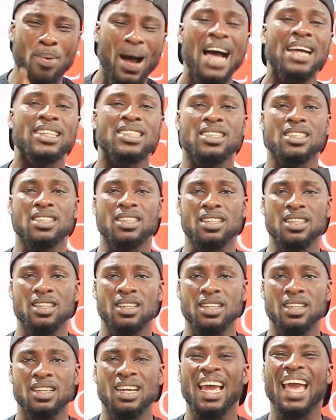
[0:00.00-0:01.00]
past
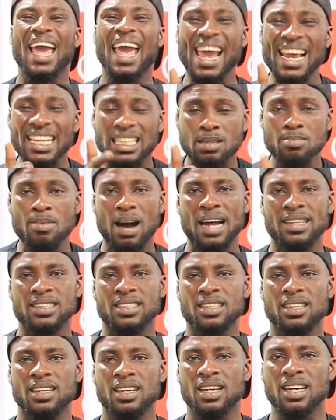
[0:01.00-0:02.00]
8
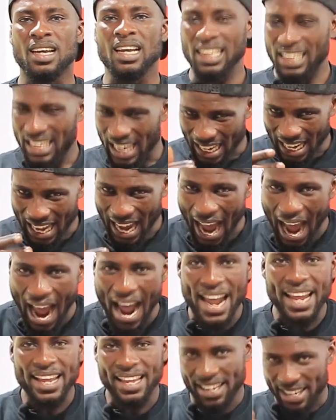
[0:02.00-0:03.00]
months, the
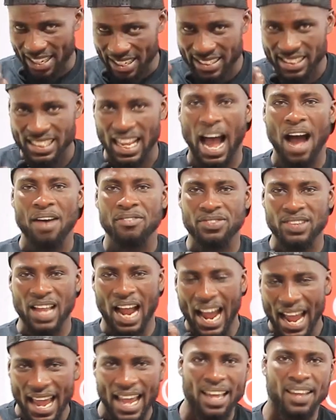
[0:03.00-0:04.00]
guy is
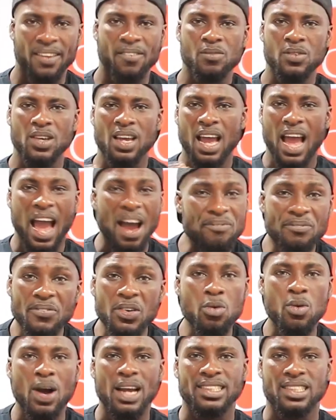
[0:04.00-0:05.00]
after her.
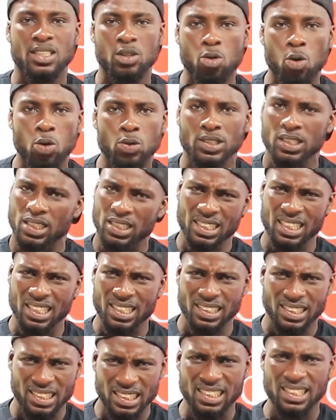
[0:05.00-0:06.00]
Everywhere she goes, she
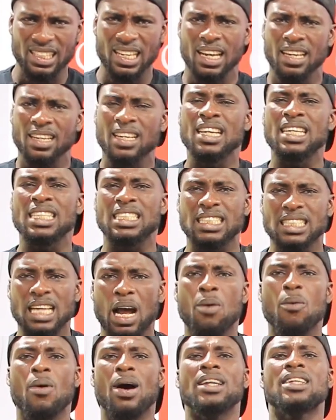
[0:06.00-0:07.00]
can see that
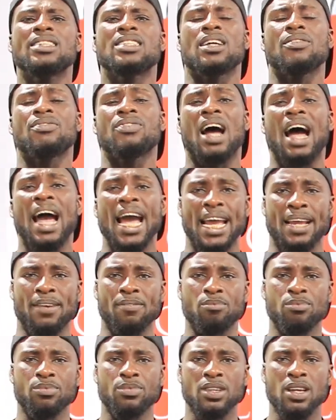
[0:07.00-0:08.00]
someone is after
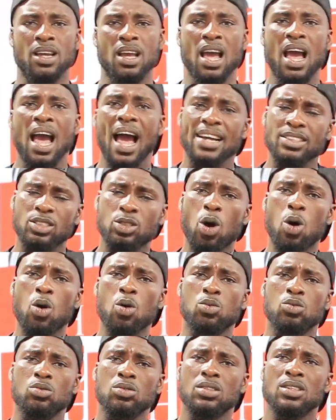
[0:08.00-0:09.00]
her. And
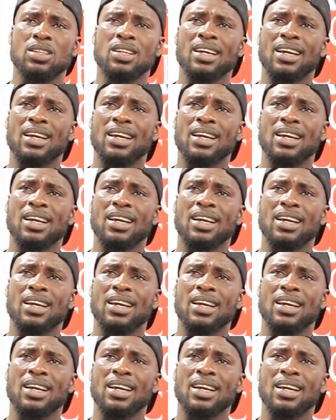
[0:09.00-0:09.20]
so,